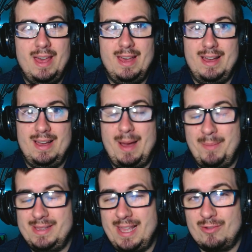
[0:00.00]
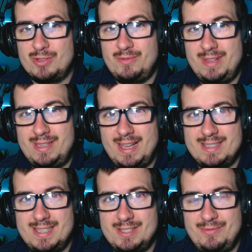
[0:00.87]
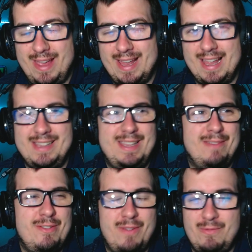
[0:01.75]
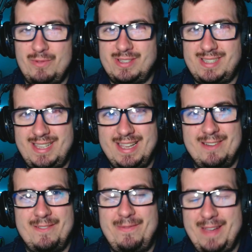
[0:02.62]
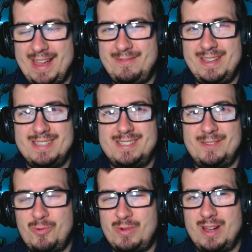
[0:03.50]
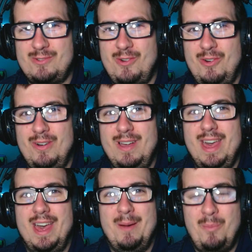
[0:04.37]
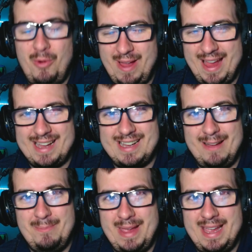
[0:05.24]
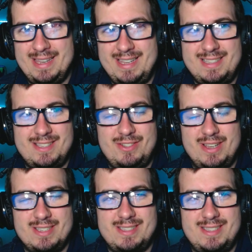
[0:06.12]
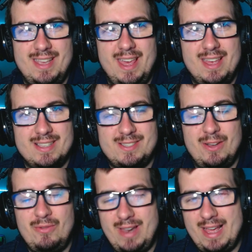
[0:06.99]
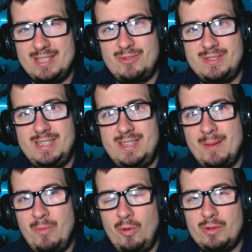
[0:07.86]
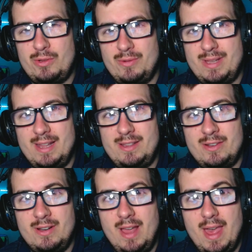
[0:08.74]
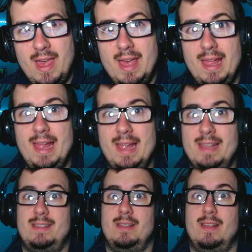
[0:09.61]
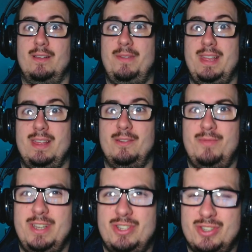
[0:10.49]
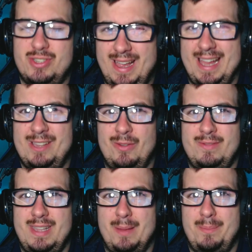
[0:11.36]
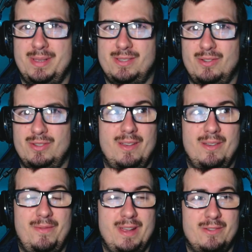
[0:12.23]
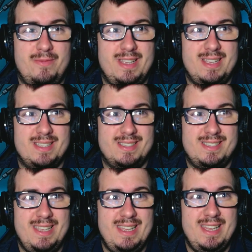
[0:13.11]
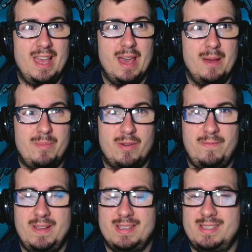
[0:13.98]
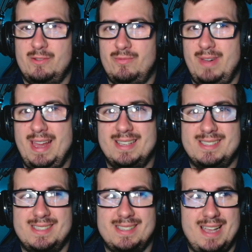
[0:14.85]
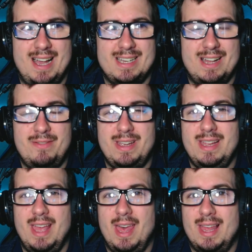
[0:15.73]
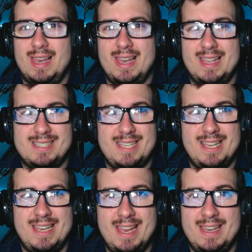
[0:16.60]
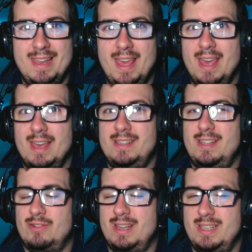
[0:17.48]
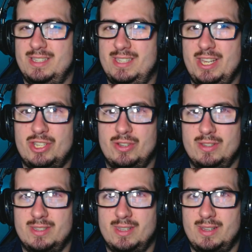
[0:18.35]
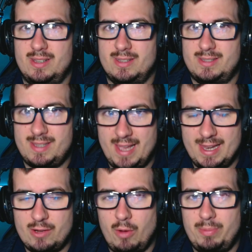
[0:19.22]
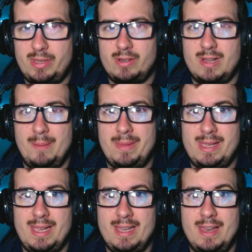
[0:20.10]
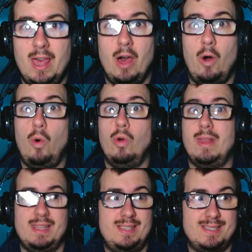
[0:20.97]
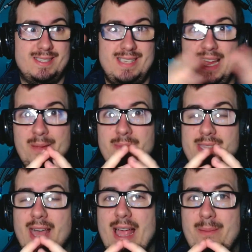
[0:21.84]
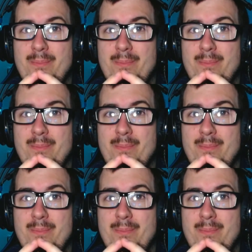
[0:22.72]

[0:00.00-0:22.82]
Amadeus with us as well. And everyone was here: Faris, Rukako, Moeka, man. It's just so nice to see them all together. And we reach the end of the episode, where we see Professor Reyes, Kagari, Leskinen, the organization's helicopter coming in, all at the same time,